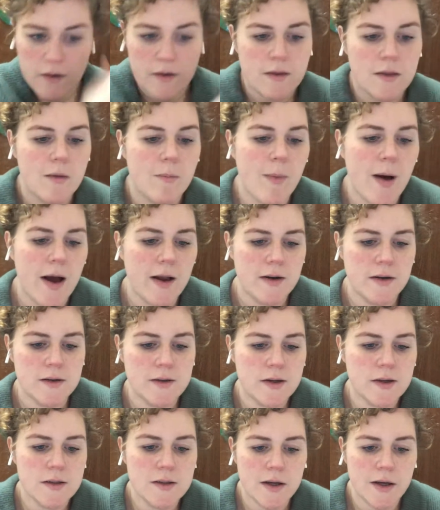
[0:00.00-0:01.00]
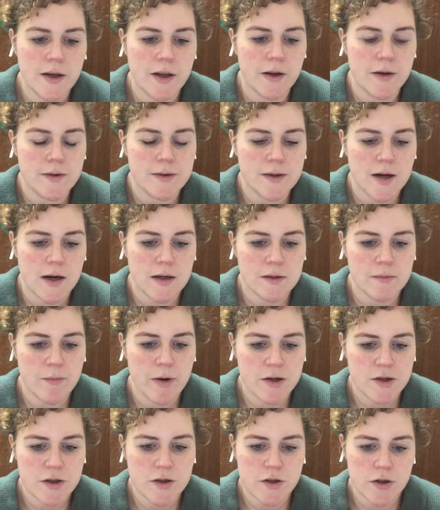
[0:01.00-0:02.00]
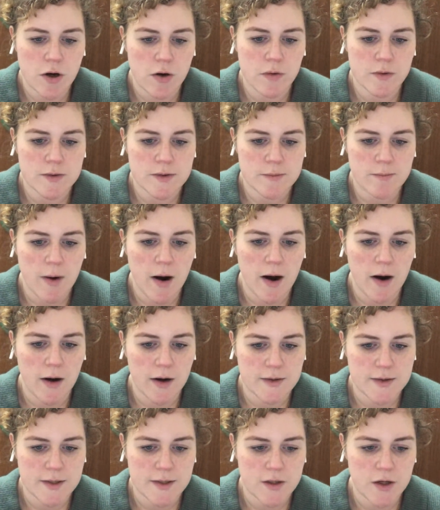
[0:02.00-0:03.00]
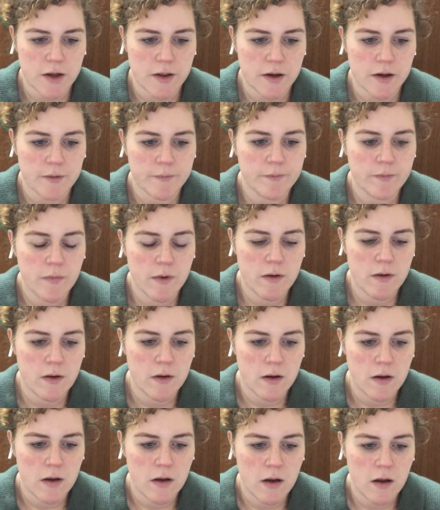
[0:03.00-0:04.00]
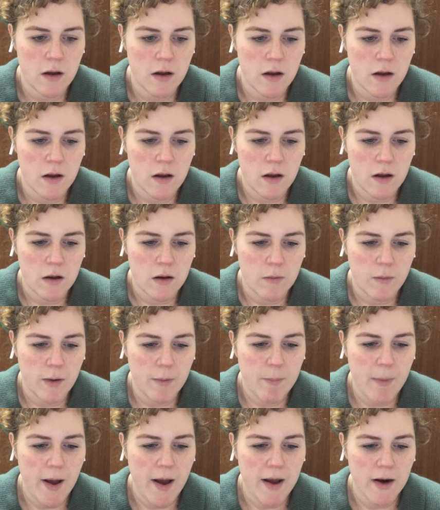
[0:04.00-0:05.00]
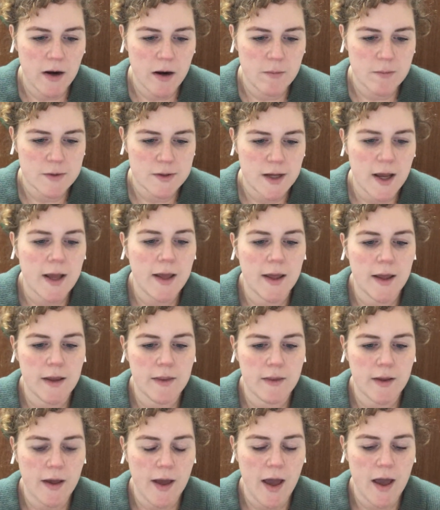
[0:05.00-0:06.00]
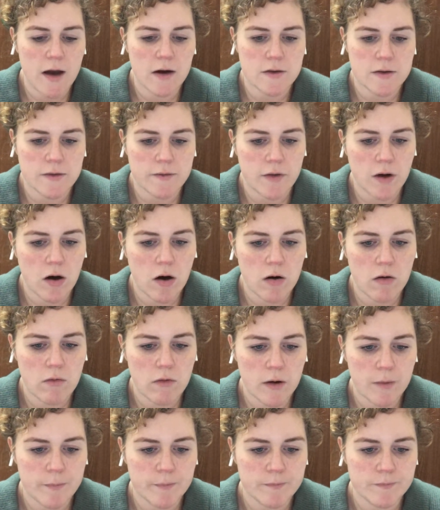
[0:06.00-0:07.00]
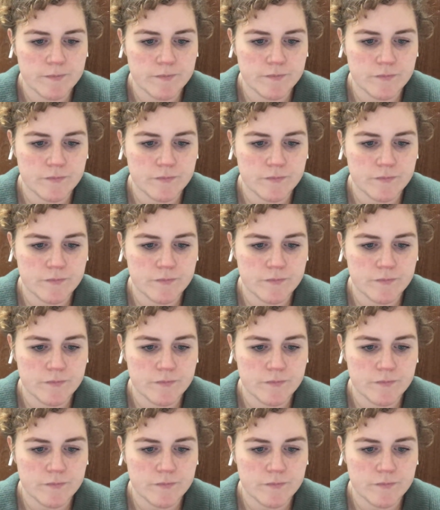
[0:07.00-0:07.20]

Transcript: The madness continues as Midge and Joel smile at each other. We pan up, taking in the chaos of the whole room.